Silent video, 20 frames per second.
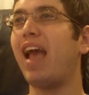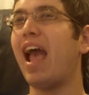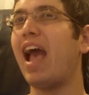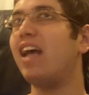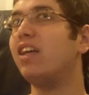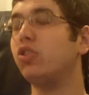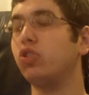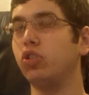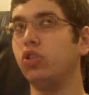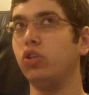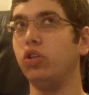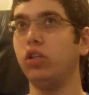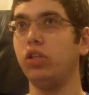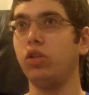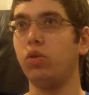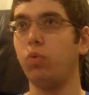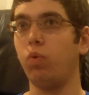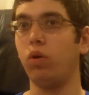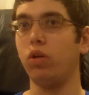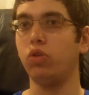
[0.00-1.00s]
as good
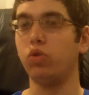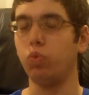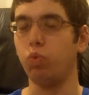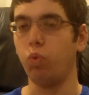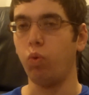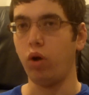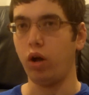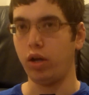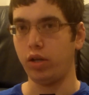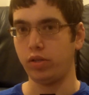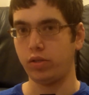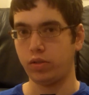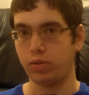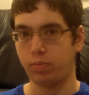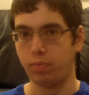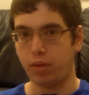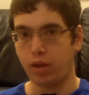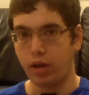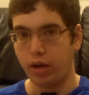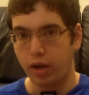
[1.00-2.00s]
as it once was.
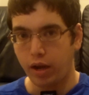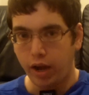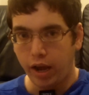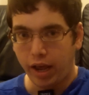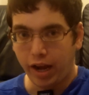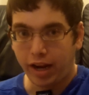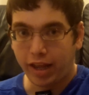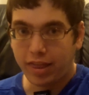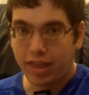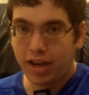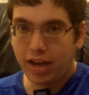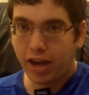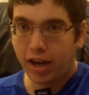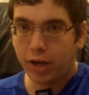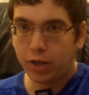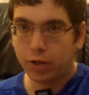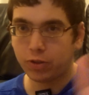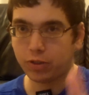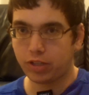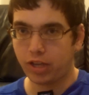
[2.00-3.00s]
And I think I
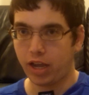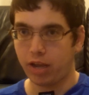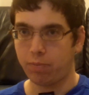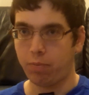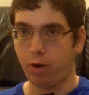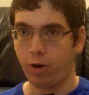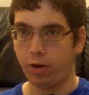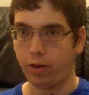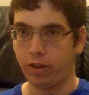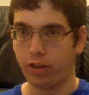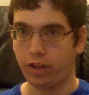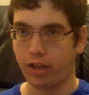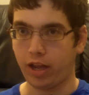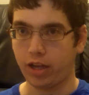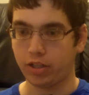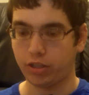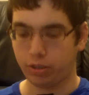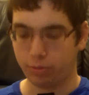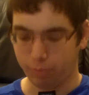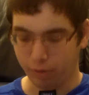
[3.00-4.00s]
understand part of the
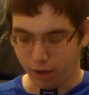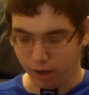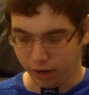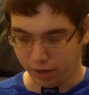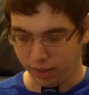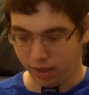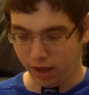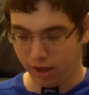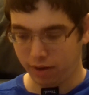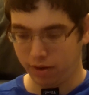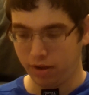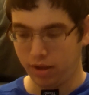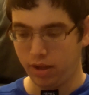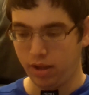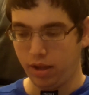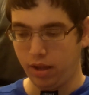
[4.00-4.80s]
logic behind that.